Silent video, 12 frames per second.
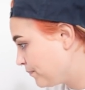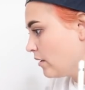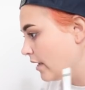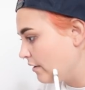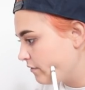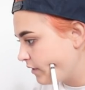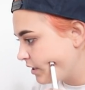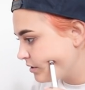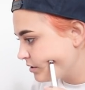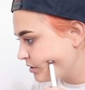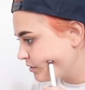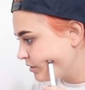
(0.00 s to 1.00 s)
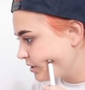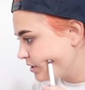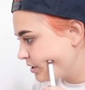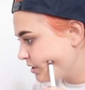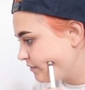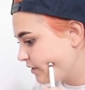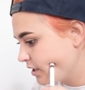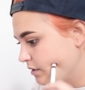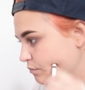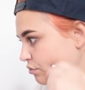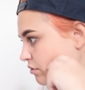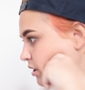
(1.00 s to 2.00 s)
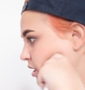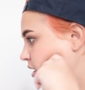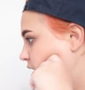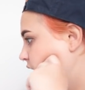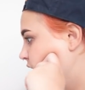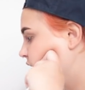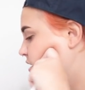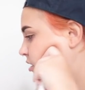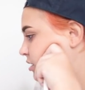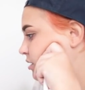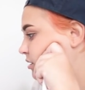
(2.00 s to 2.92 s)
Okay, file. So let's see if I can print this.